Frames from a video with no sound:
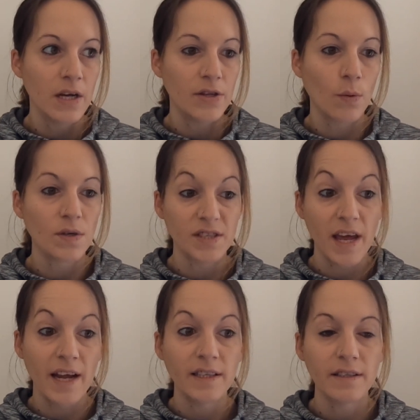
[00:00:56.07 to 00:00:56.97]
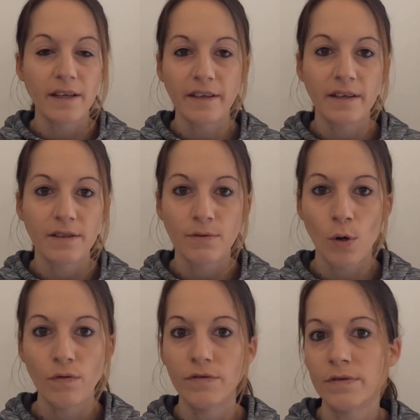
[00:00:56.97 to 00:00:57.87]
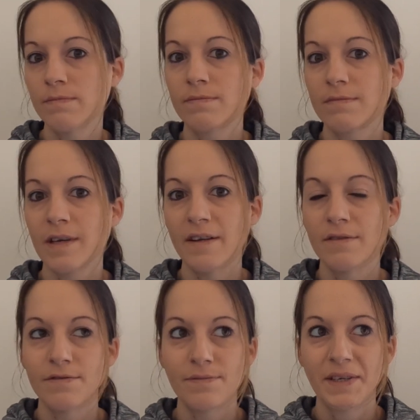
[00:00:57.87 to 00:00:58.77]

There wasn't any like COVID kind of